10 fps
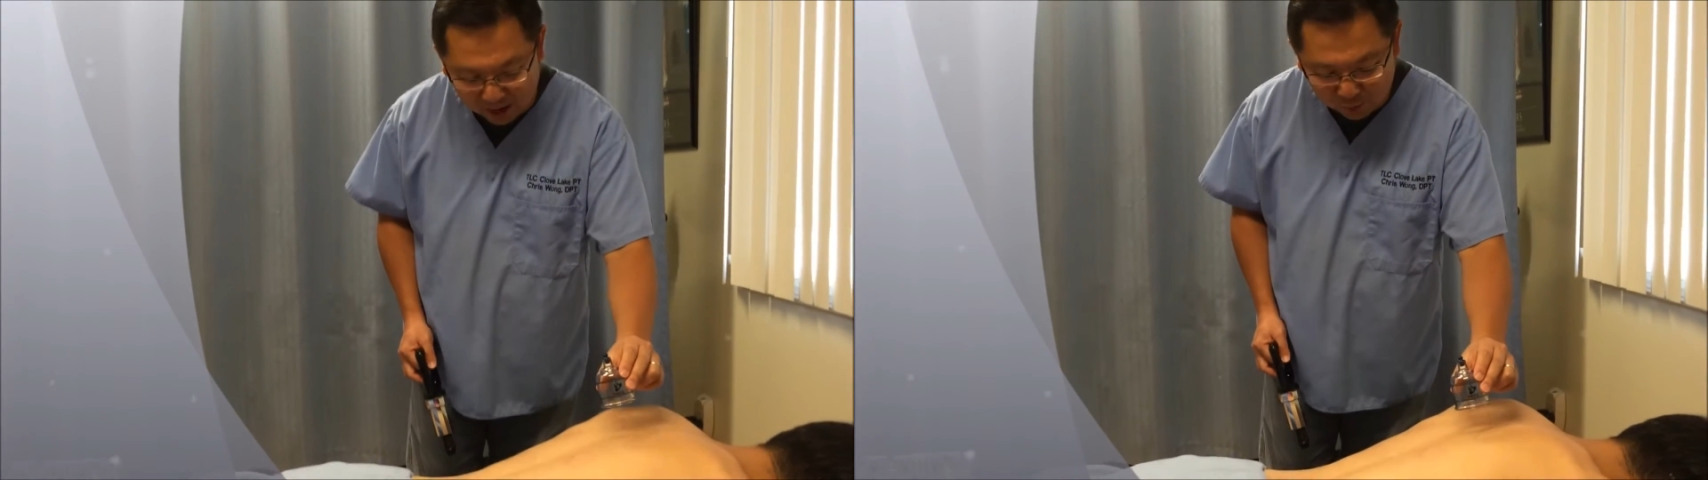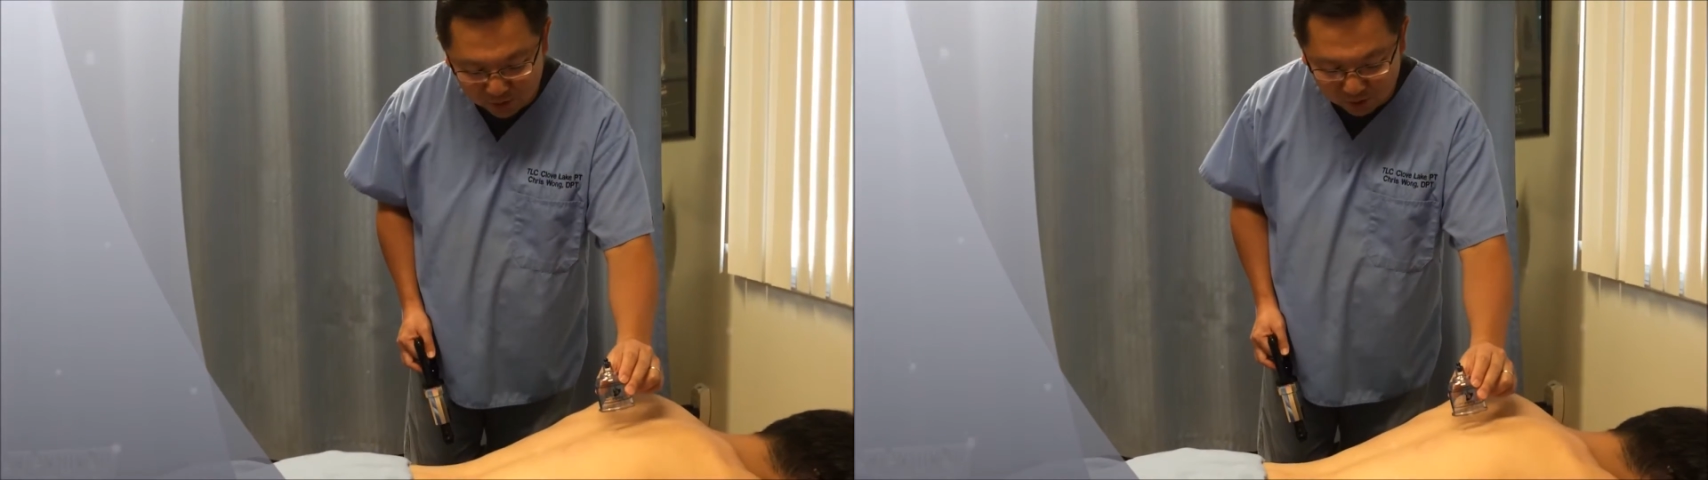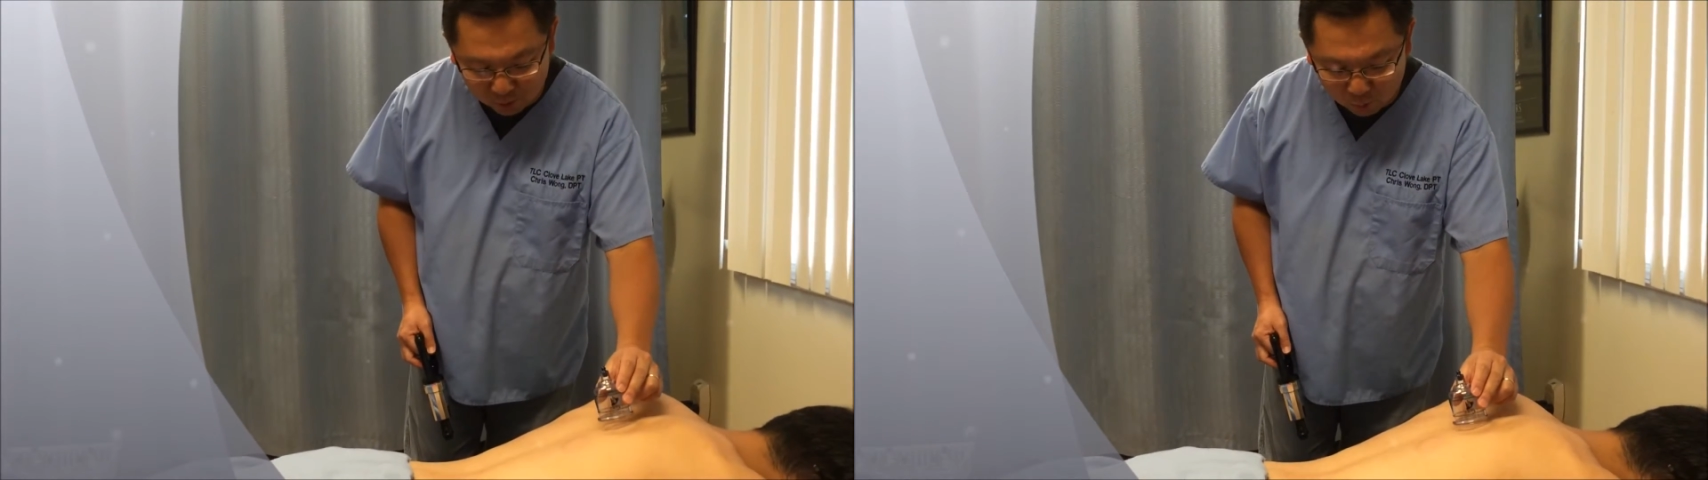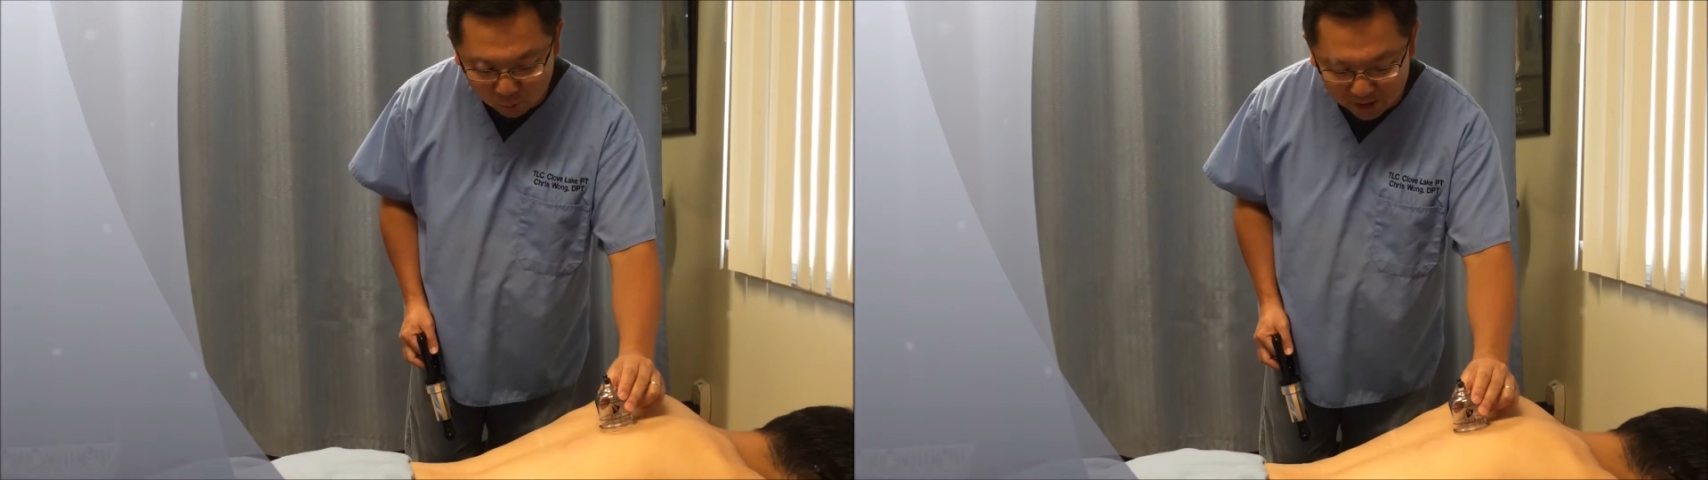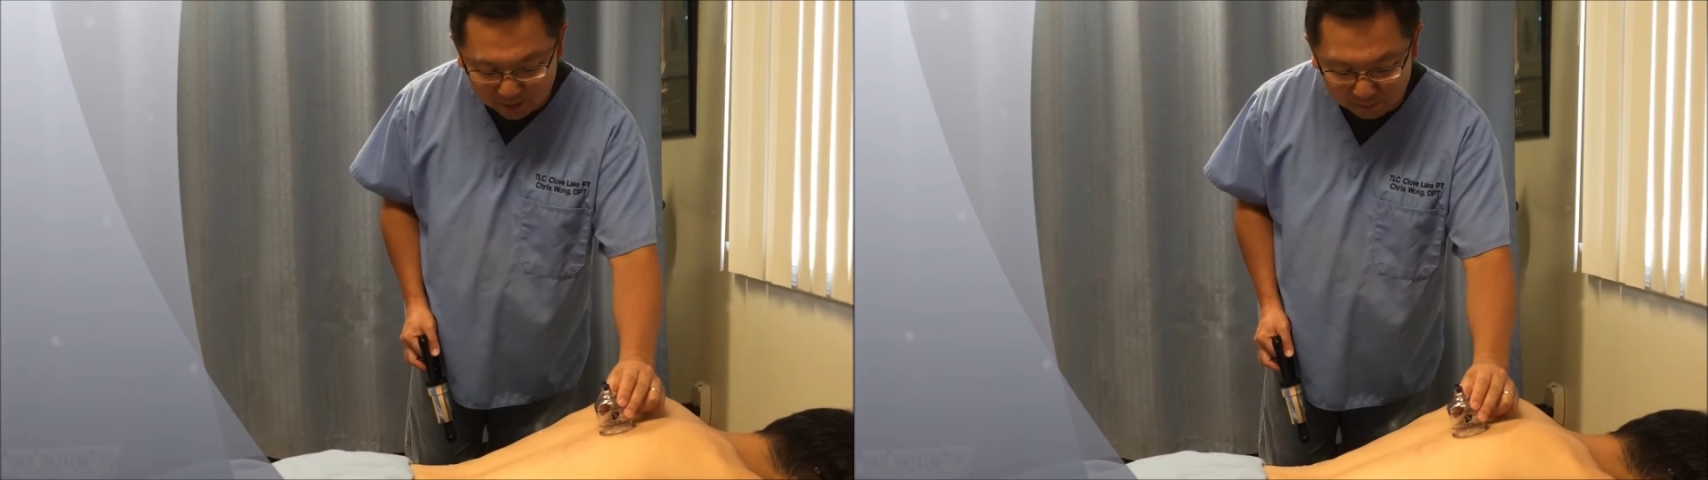area
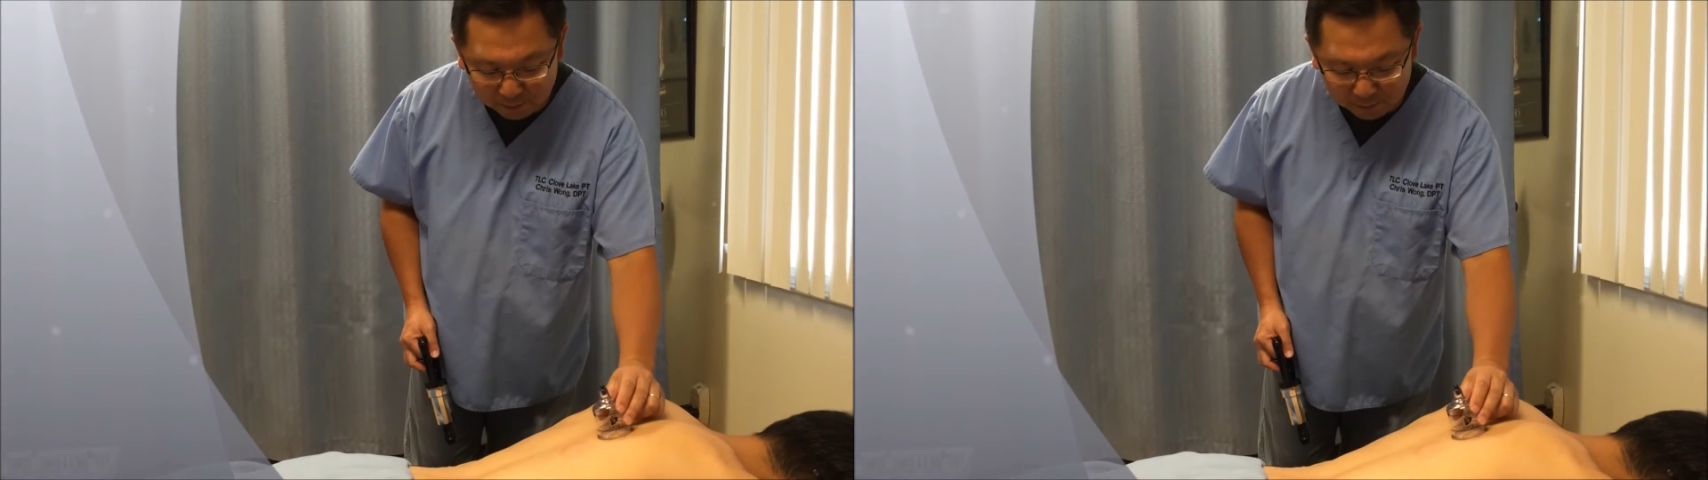where the